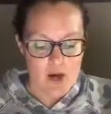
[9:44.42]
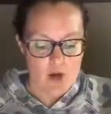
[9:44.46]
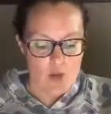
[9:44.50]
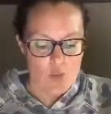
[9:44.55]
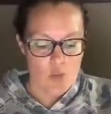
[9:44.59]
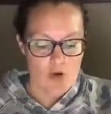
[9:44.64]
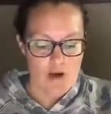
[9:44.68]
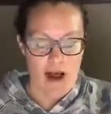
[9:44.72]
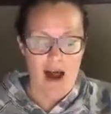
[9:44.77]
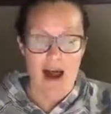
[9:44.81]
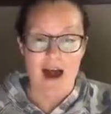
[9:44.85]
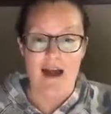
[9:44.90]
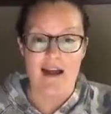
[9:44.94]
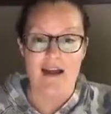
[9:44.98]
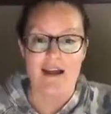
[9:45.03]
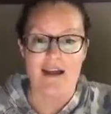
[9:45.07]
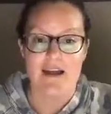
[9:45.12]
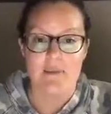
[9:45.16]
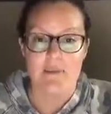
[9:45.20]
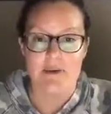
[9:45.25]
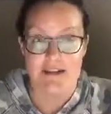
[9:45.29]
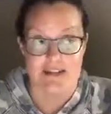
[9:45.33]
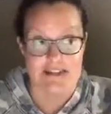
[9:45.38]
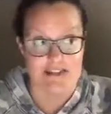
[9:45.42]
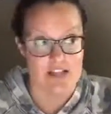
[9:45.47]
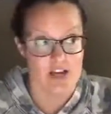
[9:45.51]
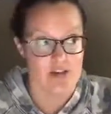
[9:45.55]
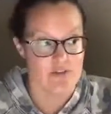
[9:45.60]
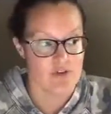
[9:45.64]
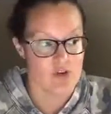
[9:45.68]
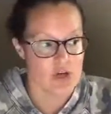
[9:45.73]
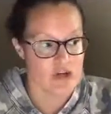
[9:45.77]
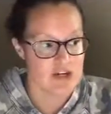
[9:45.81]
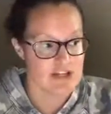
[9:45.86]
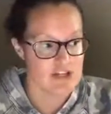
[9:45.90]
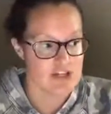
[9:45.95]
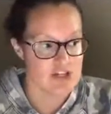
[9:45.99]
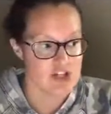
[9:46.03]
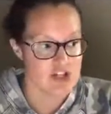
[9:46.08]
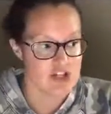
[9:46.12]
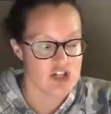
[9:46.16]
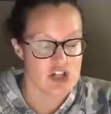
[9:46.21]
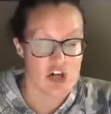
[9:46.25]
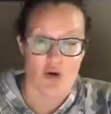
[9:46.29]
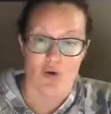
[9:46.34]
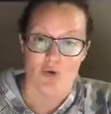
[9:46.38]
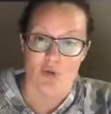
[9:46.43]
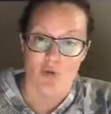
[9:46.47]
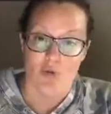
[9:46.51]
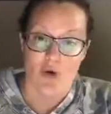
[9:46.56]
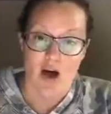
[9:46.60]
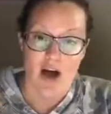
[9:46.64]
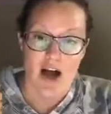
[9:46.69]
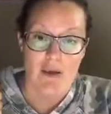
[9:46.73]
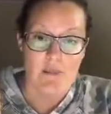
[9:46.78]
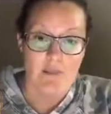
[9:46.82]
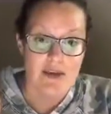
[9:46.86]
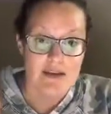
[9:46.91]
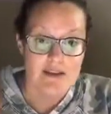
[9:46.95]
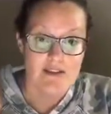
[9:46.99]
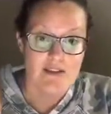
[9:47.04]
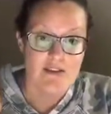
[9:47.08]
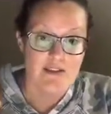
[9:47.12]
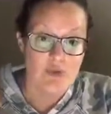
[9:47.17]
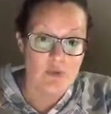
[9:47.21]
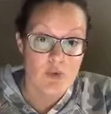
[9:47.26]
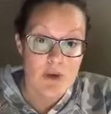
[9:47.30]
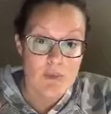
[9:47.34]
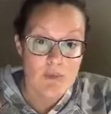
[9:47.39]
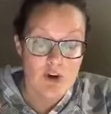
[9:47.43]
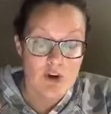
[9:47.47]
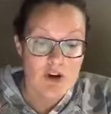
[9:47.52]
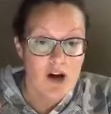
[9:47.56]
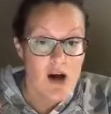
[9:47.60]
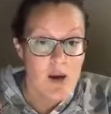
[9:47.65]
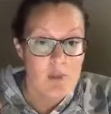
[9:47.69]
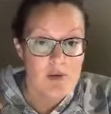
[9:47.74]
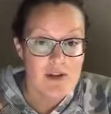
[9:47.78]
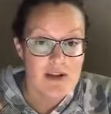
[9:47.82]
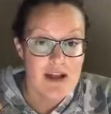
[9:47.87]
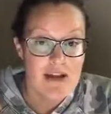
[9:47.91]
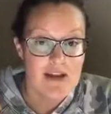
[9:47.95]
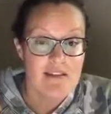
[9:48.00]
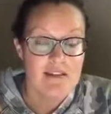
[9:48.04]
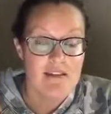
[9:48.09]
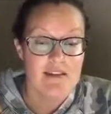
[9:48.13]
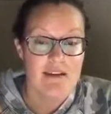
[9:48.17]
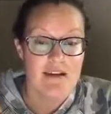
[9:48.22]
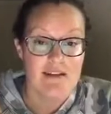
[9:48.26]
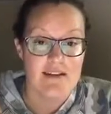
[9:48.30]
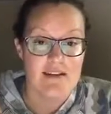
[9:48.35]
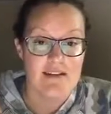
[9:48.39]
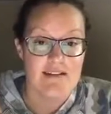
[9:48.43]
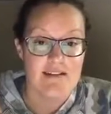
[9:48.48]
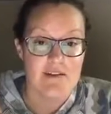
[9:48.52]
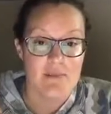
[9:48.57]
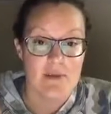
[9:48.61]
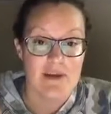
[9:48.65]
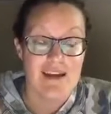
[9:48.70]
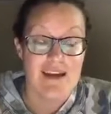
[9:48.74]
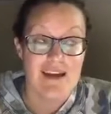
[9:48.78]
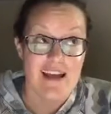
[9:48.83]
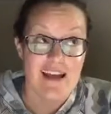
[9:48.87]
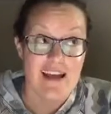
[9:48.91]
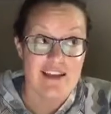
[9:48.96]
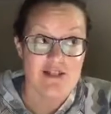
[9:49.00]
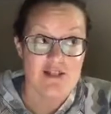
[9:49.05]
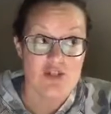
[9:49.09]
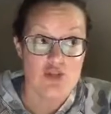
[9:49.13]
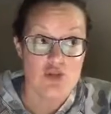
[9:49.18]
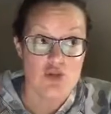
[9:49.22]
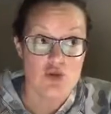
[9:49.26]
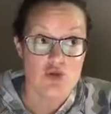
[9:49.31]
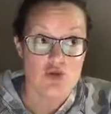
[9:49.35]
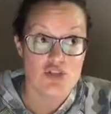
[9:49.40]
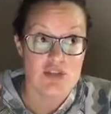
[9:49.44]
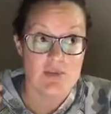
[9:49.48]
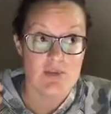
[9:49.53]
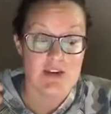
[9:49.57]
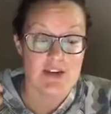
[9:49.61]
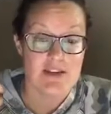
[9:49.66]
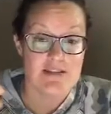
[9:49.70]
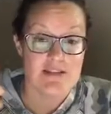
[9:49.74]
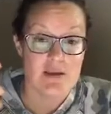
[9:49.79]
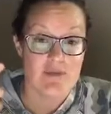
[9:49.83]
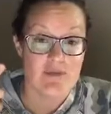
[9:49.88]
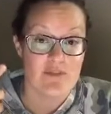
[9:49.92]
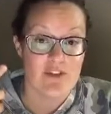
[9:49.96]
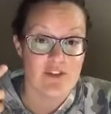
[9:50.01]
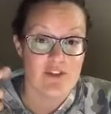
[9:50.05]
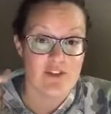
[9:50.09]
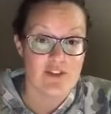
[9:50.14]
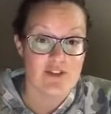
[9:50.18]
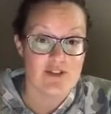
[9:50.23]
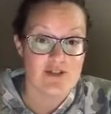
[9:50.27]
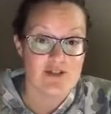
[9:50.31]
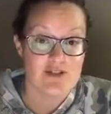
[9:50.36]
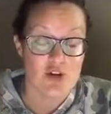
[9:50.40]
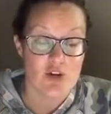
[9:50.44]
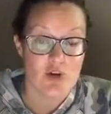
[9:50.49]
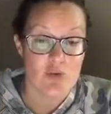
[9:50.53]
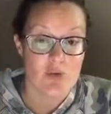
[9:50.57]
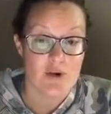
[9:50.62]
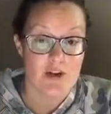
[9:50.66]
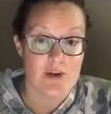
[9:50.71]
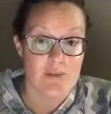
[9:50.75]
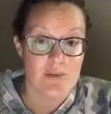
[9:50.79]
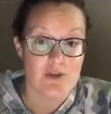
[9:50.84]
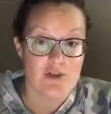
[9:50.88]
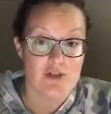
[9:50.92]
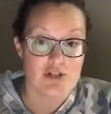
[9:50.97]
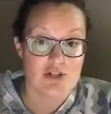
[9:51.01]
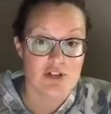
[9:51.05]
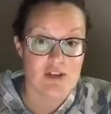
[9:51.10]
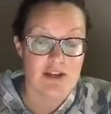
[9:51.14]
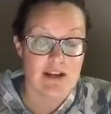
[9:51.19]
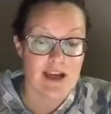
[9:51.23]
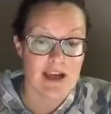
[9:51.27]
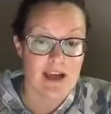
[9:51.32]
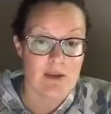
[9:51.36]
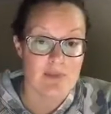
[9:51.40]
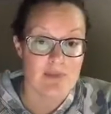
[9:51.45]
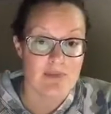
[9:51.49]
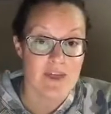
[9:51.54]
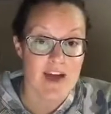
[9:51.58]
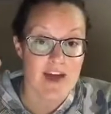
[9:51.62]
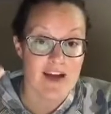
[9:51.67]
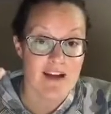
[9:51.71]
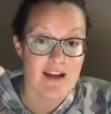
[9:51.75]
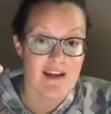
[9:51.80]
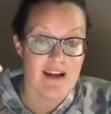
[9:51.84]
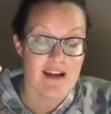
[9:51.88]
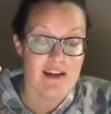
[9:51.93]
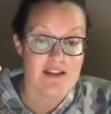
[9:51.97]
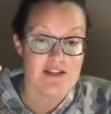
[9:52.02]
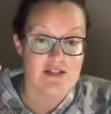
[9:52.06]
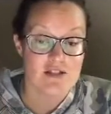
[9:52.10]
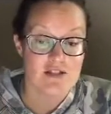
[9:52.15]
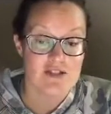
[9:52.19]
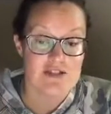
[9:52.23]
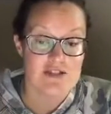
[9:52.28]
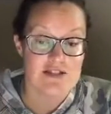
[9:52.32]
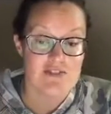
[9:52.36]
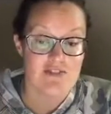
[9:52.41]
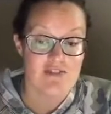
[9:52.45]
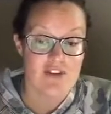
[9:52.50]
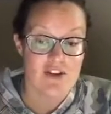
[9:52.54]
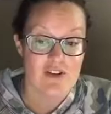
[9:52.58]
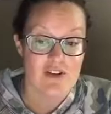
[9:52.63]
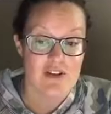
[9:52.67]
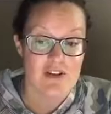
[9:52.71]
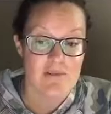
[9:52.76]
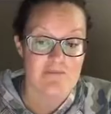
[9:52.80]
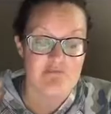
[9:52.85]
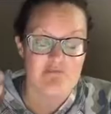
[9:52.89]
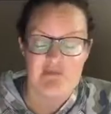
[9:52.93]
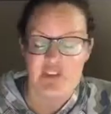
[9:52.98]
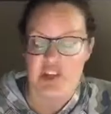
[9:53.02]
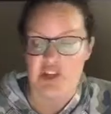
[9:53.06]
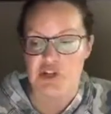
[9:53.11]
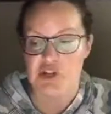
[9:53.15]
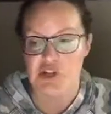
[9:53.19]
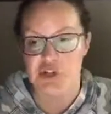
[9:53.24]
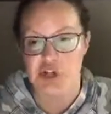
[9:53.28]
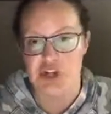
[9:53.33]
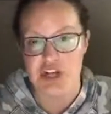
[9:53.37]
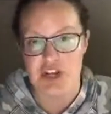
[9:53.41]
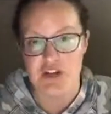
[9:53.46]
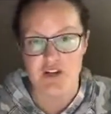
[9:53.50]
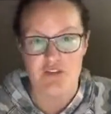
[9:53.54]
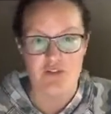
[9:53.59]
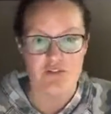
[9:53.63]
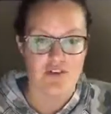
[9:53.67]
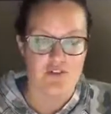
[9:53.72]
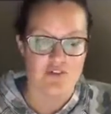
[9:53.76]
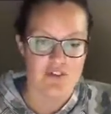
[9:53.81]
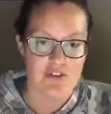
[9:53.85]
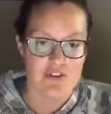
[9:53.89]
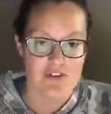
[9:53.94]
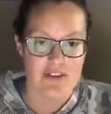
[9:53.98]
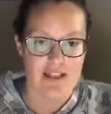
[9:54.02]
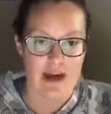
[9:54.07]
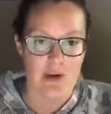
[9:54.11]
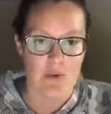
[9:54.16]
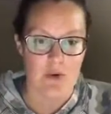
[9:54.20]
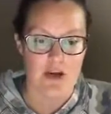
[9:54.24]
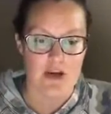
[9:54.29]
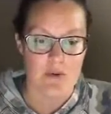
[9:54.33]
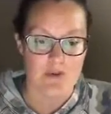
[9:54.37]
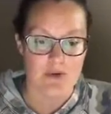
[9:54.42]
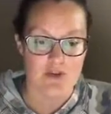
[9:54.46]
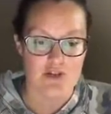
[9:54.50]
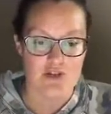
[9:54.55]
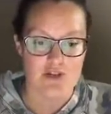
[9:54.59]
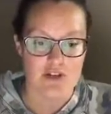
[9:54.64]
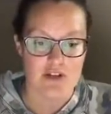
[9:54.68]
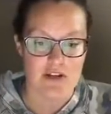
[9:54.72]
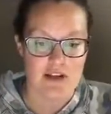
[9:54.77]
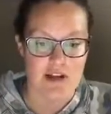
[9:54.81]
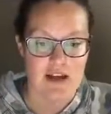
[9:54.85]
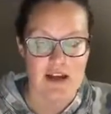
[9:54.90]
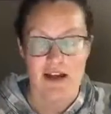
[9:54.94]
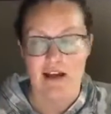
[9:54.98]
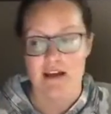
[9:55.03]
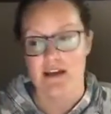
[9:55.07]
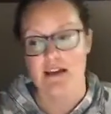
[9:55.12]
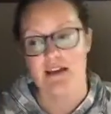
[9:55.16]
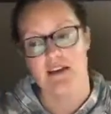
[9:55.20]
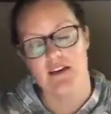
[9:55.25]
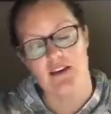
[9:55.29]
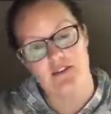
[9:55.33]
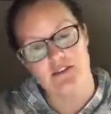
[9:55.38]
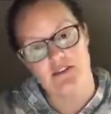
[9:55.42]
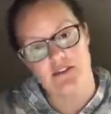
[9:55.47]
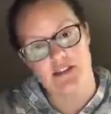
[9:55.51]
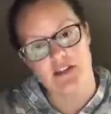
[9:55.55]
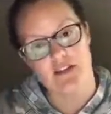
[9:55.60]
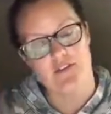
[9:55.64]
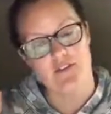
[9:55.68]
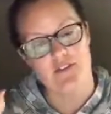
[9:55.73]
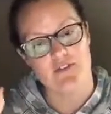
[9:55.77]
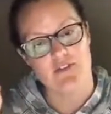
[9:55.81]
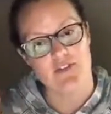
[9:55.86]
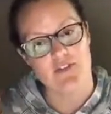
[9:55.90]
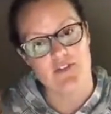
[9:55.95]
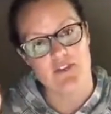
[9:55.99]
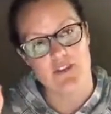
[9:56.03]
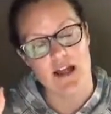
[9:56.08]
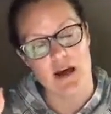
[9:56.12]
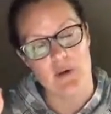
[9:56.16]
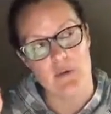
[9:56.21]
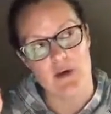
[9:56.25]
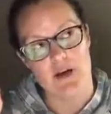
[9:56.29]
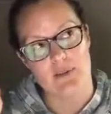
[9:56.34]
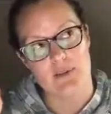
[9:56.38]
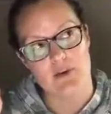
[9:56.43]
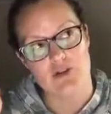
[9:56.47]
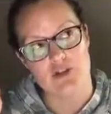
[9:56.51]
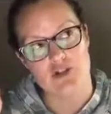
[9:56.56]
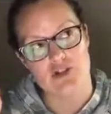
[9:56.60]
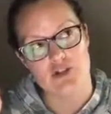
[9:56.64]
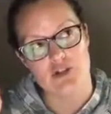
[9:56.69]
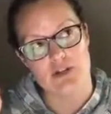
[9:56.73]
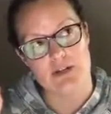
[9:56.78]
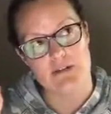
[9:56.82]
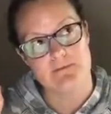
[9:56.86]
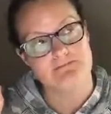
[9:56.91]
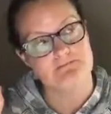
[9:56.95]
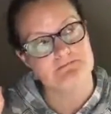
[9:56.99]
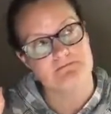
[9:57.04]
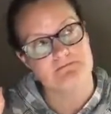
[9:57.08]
When I am in a self-created shit show, I make things way more complicated than they need to be. It's usually because I'm feeling a certain way emotionally, and then I start feeling shitty for feeling that way emotionally, guilty for feeling that way emotionally,